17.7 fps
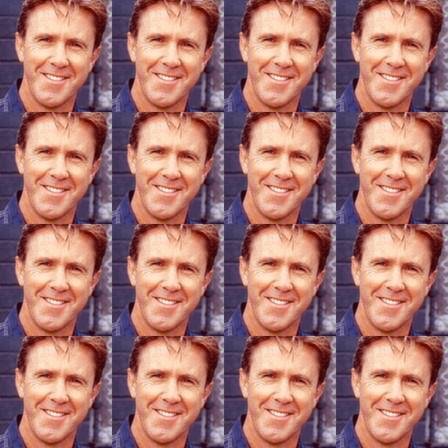
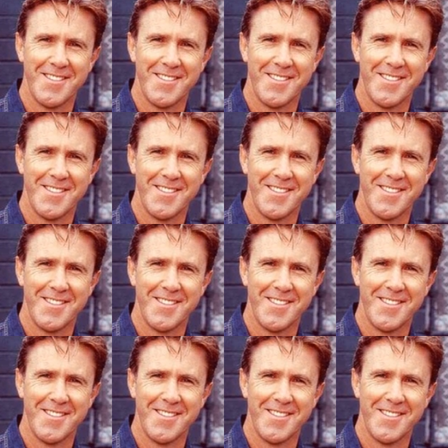
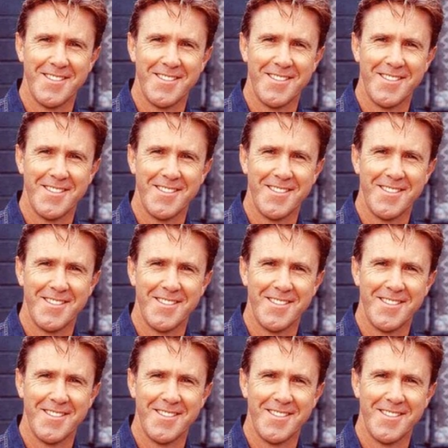
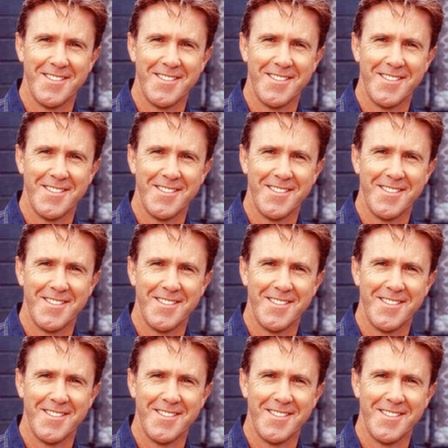[no speech]